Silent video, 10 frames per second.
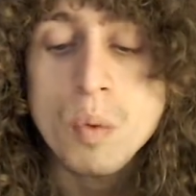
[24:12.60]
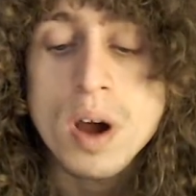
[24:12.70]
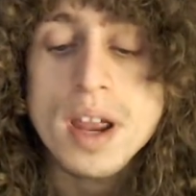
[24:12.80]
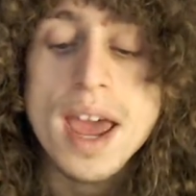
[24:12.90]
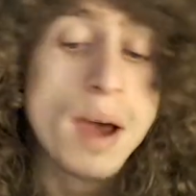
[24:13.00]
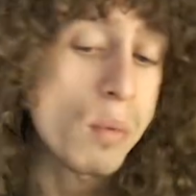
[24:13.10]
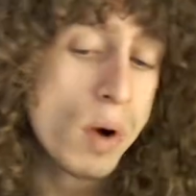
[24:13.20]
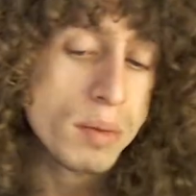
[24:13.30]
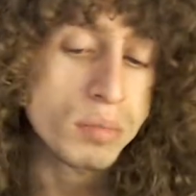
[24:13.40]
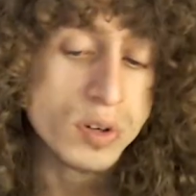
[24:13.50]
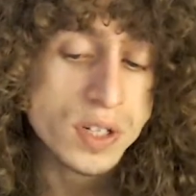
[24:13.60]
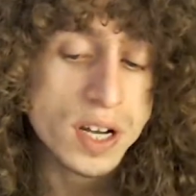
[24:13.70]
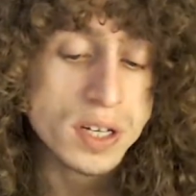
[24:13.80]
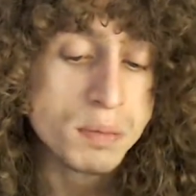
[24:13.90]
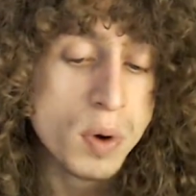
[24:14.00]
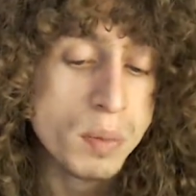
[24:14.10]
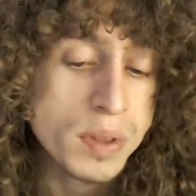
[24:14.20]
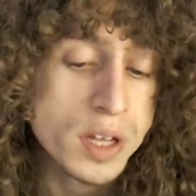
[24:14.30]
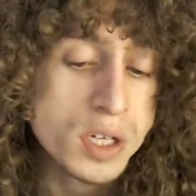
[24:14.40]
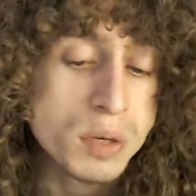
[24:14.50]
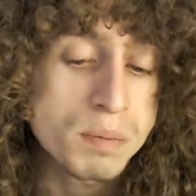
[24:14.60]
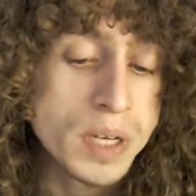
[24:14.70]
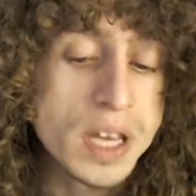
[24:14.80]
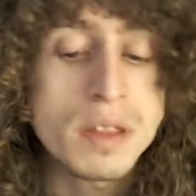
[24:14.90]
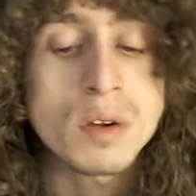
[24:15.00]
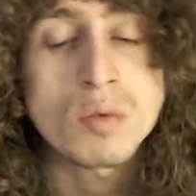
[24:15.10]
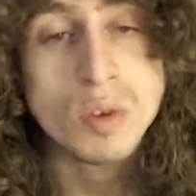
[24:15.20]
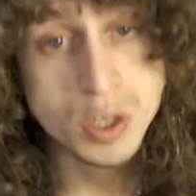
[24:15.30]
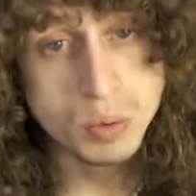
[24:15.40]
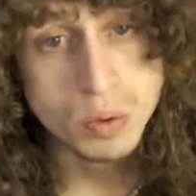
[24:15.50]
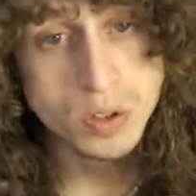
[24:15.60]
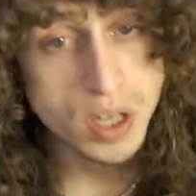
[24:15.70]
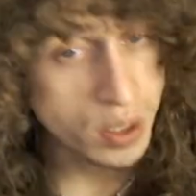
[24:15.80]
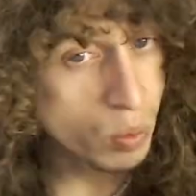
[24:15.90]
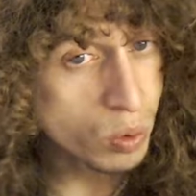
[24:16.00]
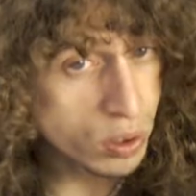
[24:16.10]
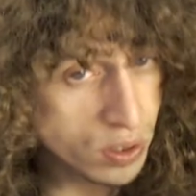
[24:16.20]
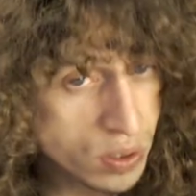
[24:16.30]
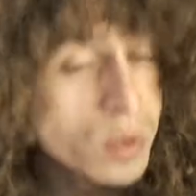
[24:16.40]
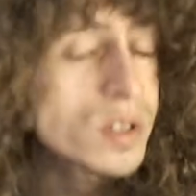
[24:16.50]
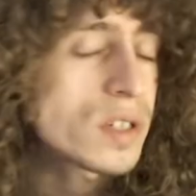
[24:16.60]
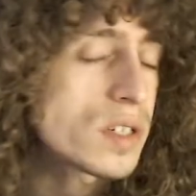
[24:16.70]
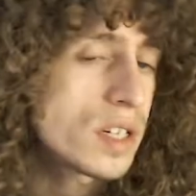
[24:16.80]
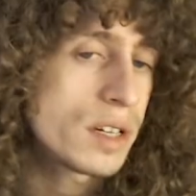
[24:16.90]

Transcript: at what precise moment they should begin their rituals in order to succeed.